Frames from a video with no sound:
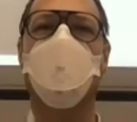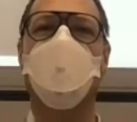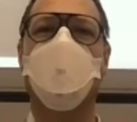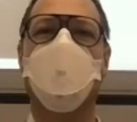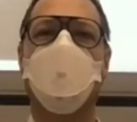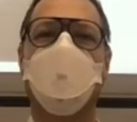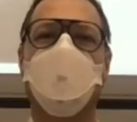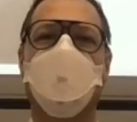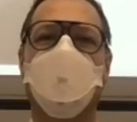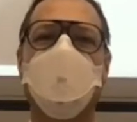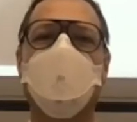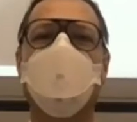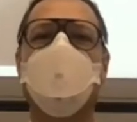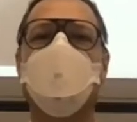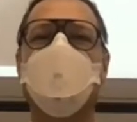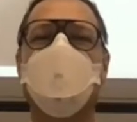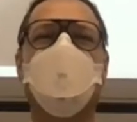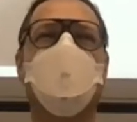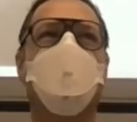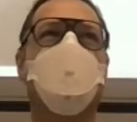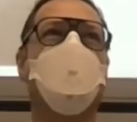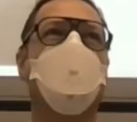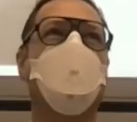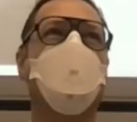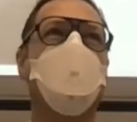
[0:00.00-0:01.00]
this is
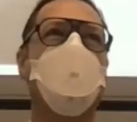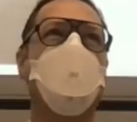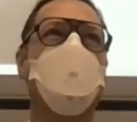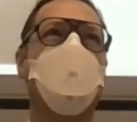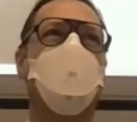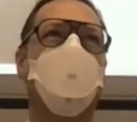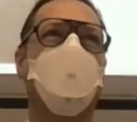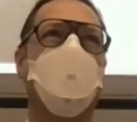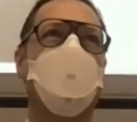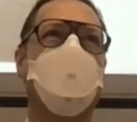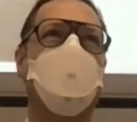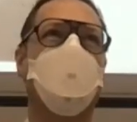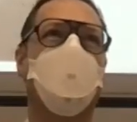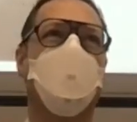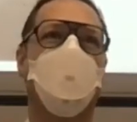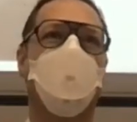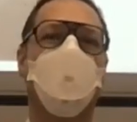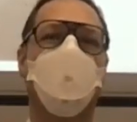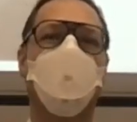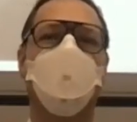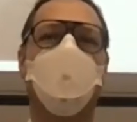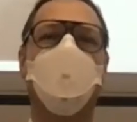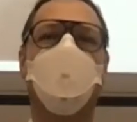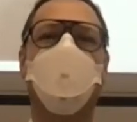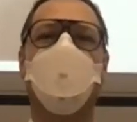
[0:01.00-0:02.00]
the Fourier
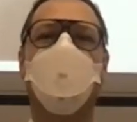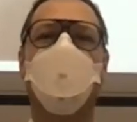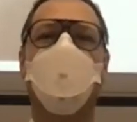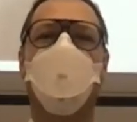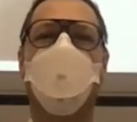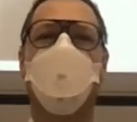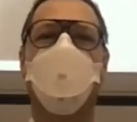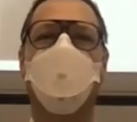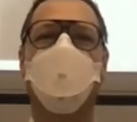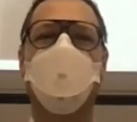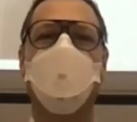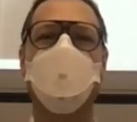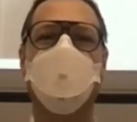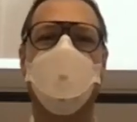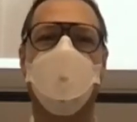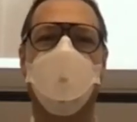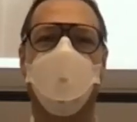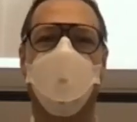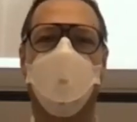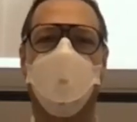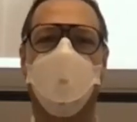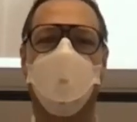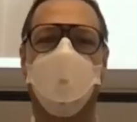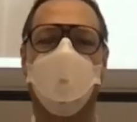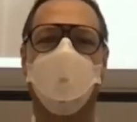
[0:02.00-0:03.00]
transform of this
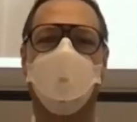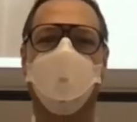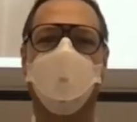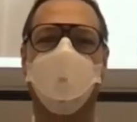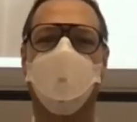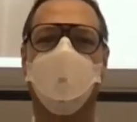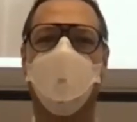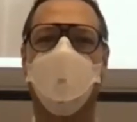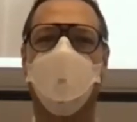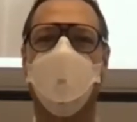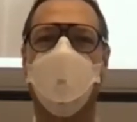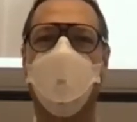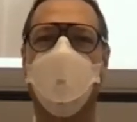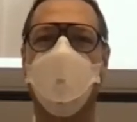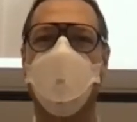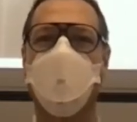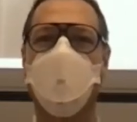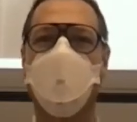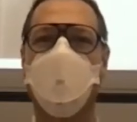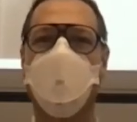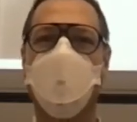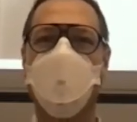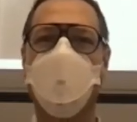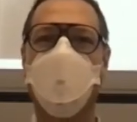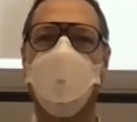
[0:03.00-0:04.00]
image.
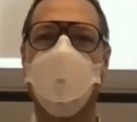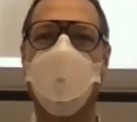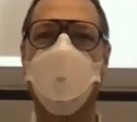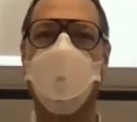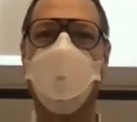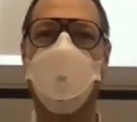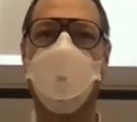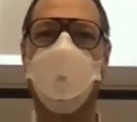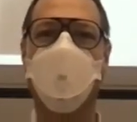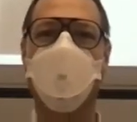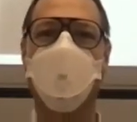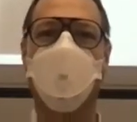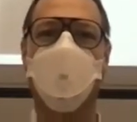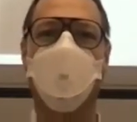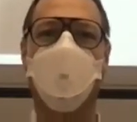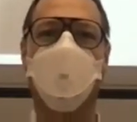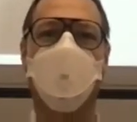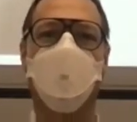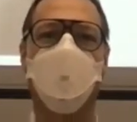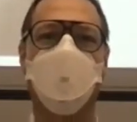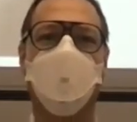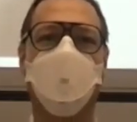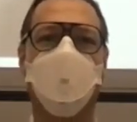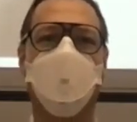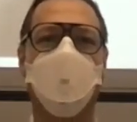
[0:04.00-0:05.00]
And
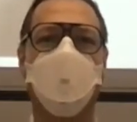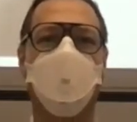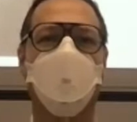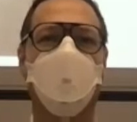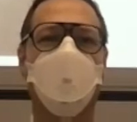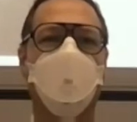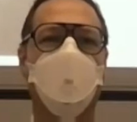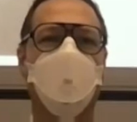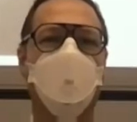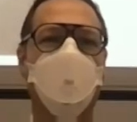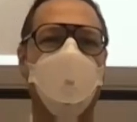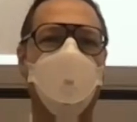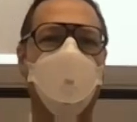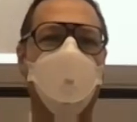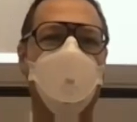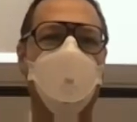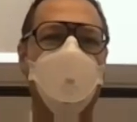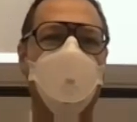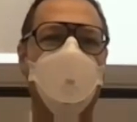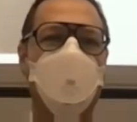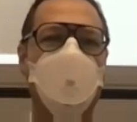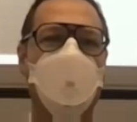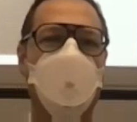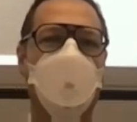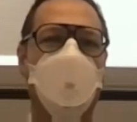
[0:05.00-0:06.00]

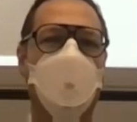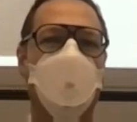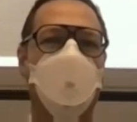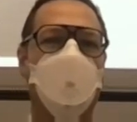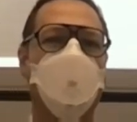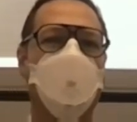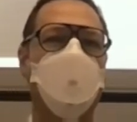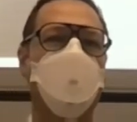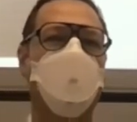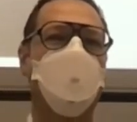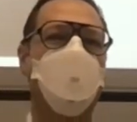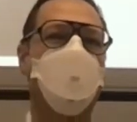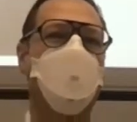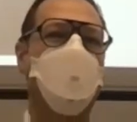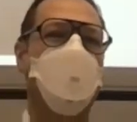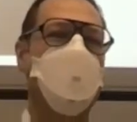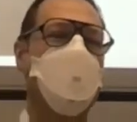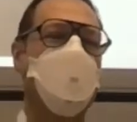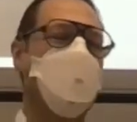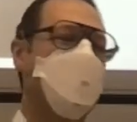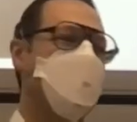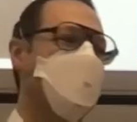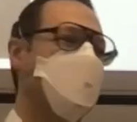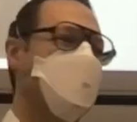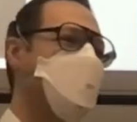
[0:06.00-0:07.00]
we are going to
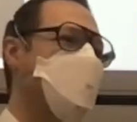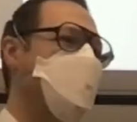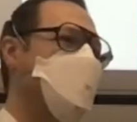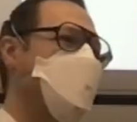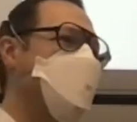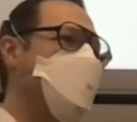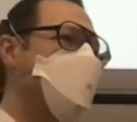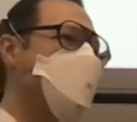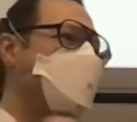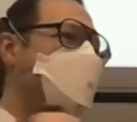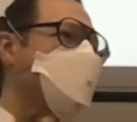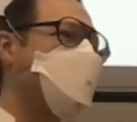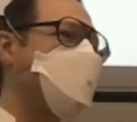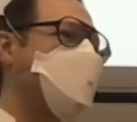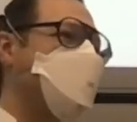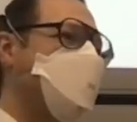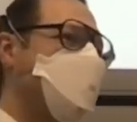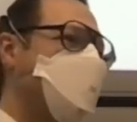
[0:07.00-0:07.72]
take the image